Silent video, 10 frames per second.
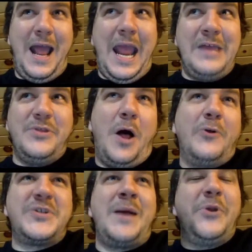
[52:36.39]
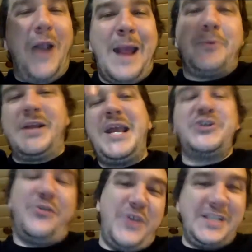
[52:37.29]
And the whole time your
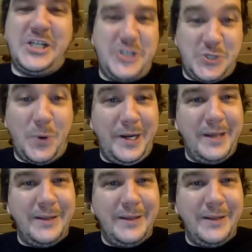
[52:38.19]
application thinks it's just running on